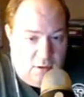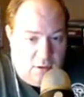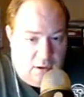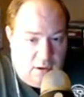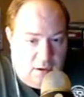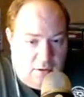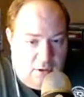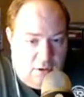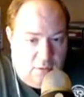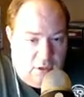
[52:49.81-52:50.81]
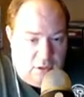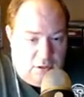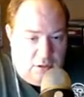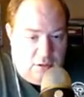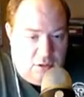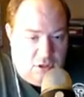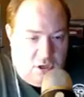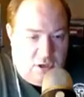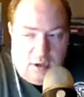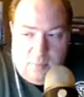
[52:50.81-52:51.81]
You're going to be
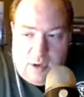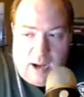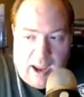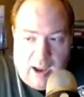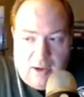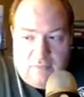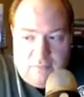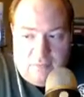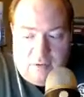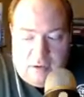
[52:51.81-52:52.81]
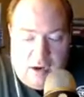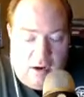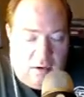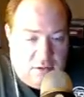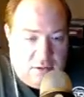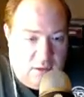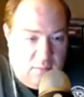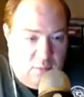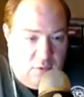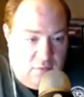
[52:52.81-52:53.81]
chunking about half of a character's hit
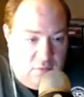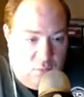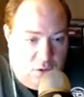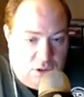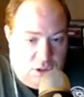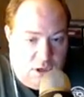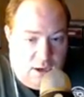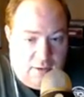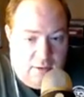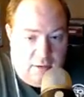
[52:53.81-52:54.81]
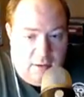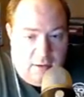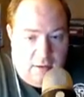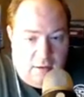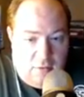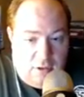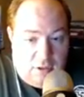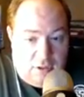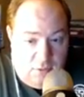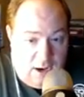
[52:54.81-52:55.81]
points in one shot, which
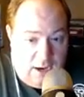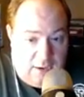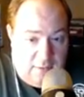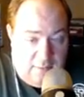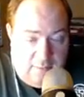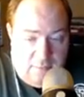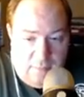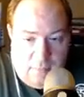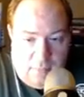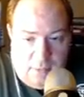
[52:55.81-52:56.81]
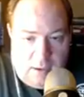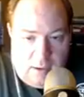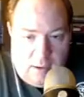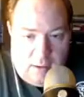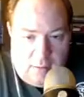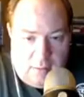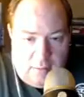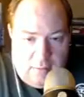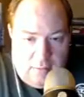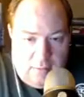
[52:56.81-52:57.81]
is great. And
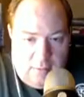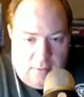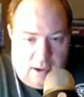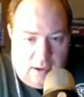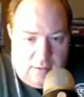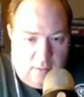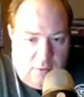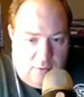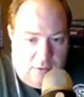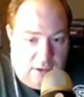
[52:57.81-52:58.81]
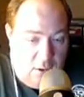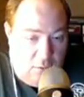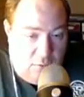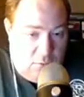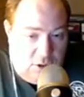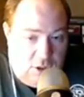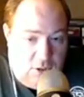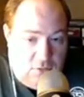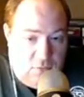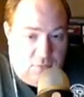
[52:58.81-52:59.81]
the ability to go through
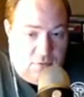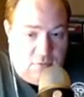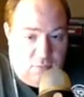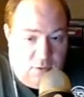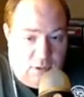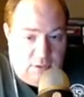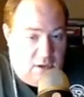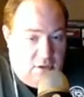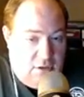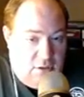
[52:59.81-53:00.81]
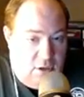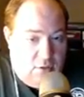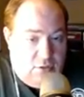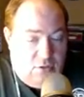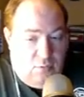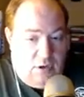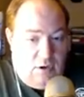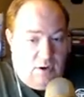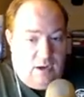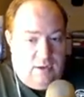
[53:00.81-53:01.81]
shields with this one is actually also pretty
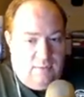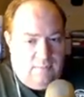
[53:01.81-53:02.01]
great.